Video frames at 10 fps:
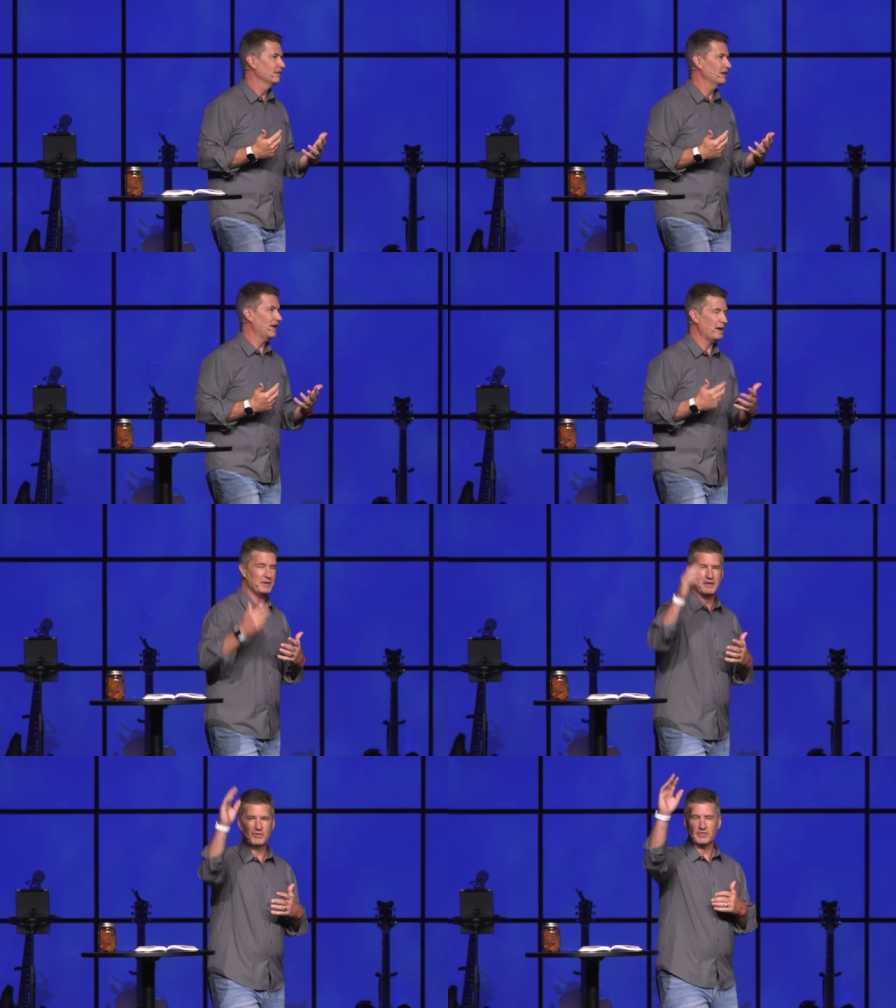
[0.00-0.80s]
How
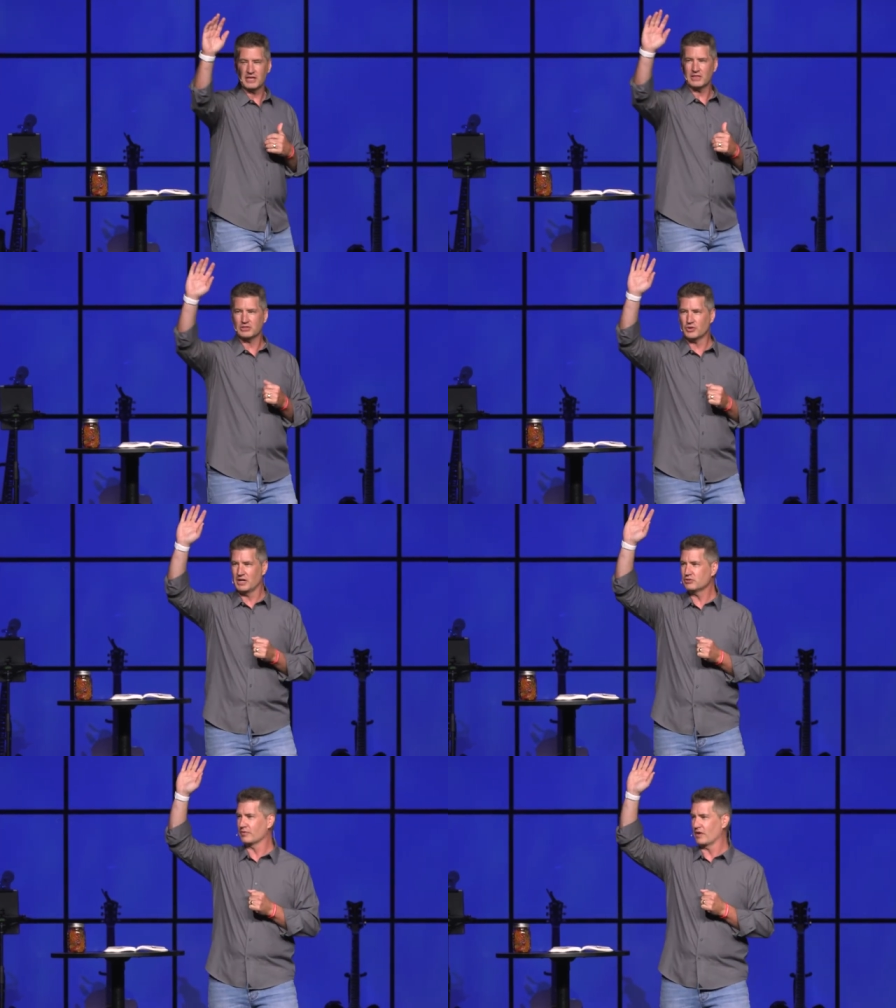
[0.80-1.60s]
many of you think that you're an
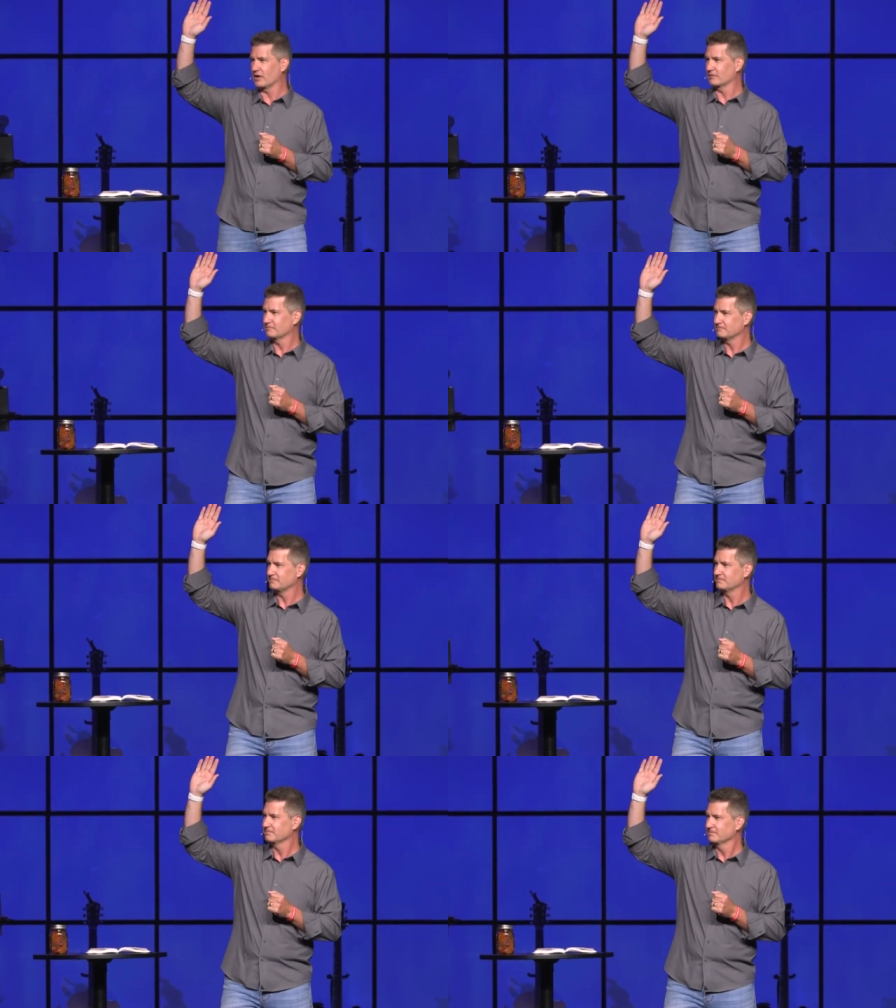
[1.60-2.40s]
introvert?
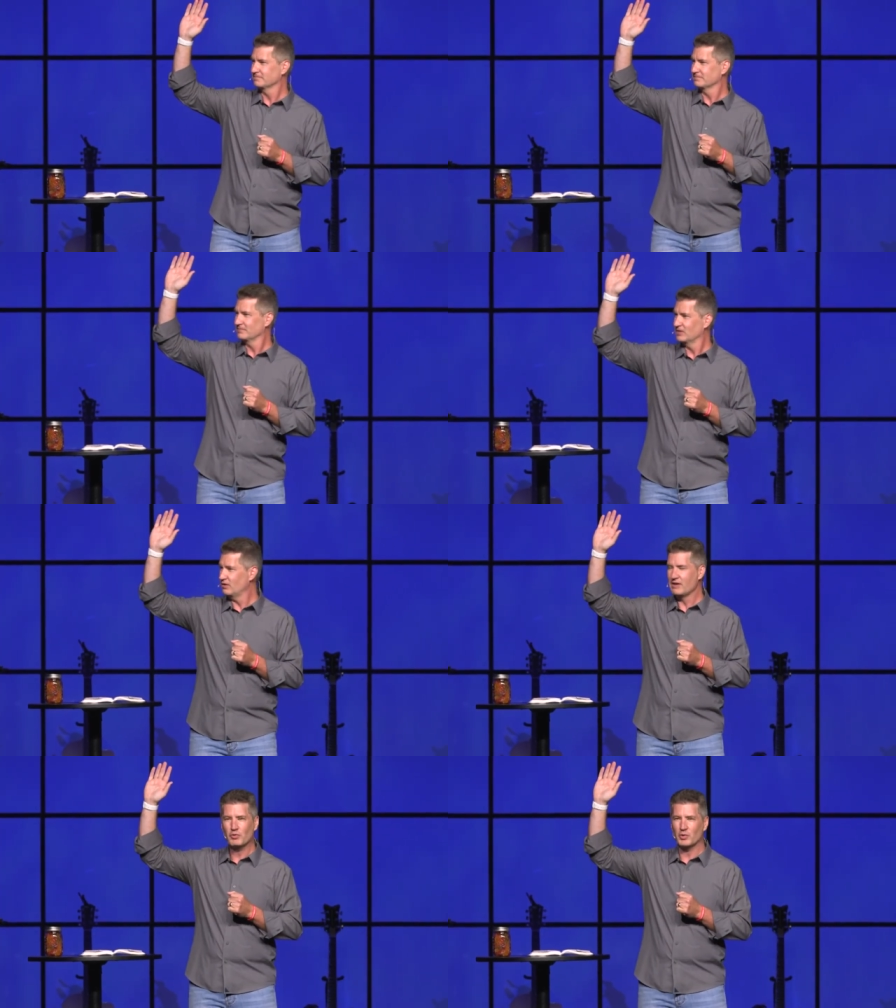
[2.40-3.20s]
You
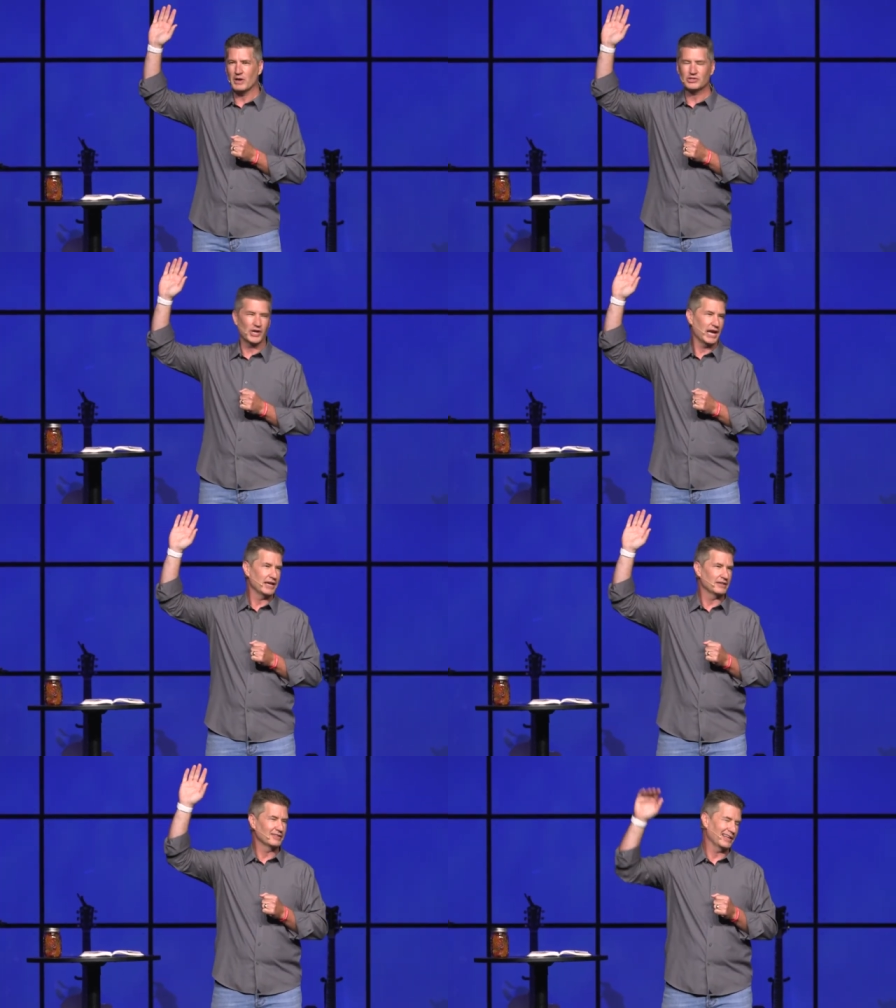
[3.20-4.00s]
don't even want to raise your
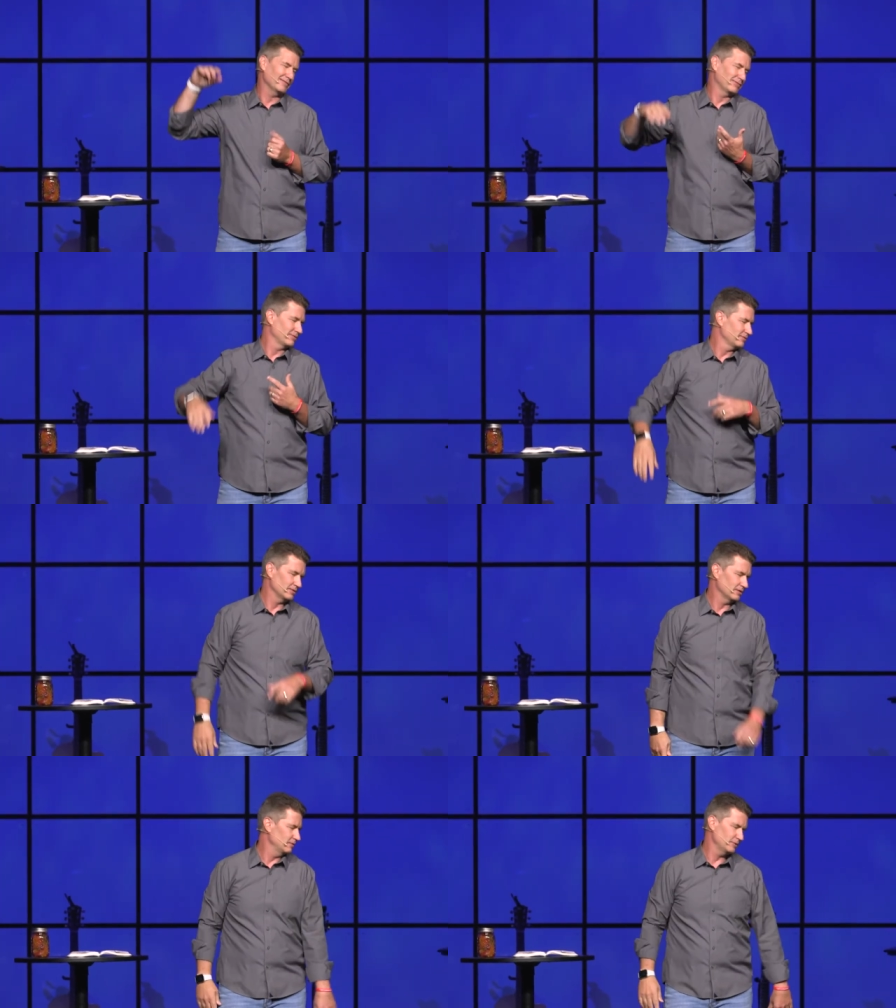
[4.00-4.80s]
hand. You're like,
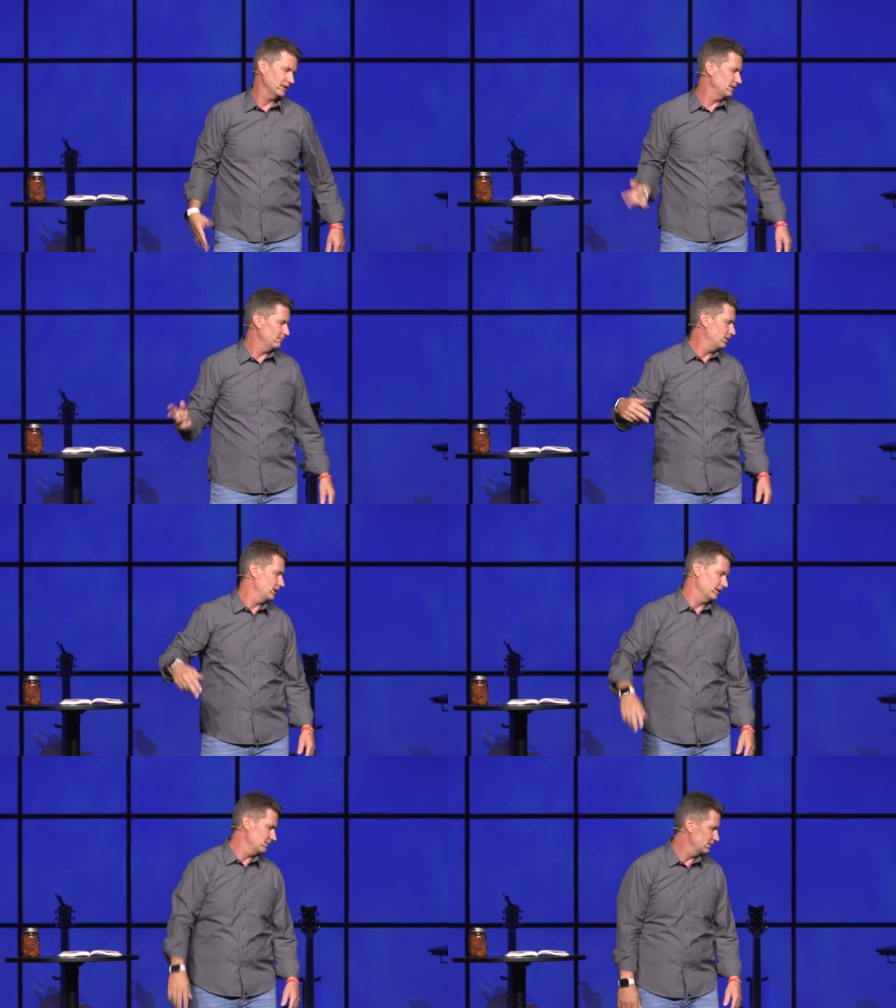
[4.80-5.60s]
whatever.
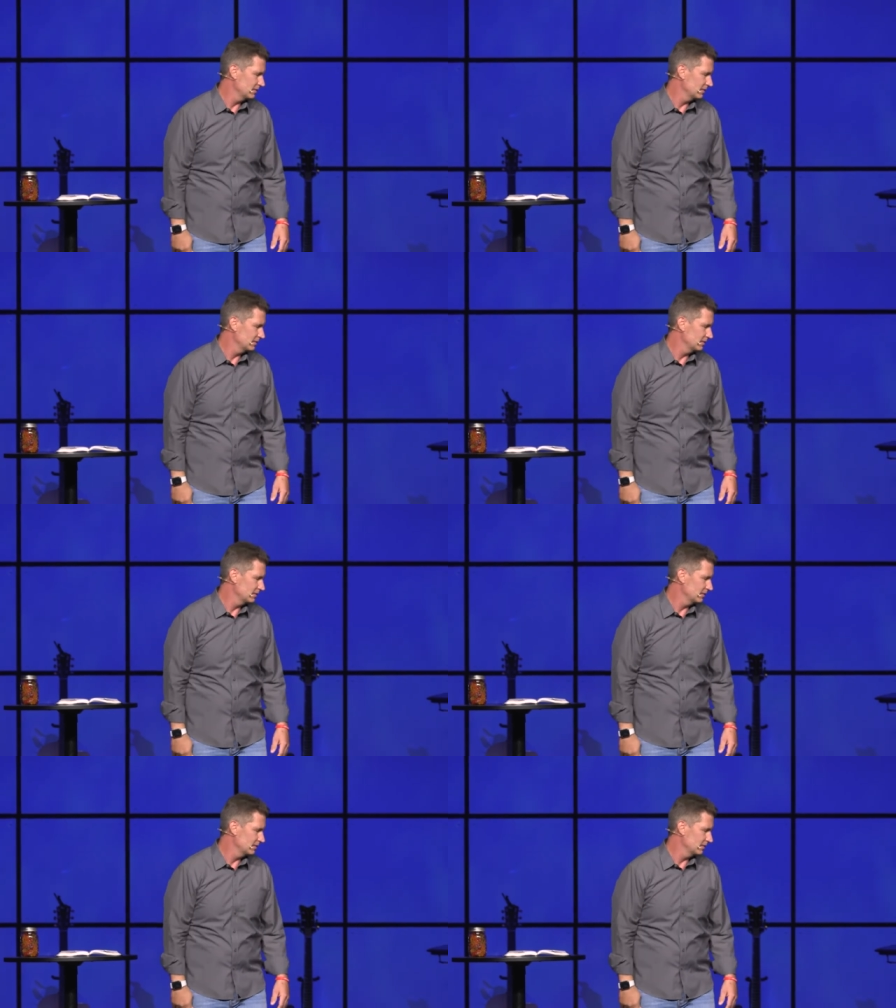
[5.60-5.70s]
whatever.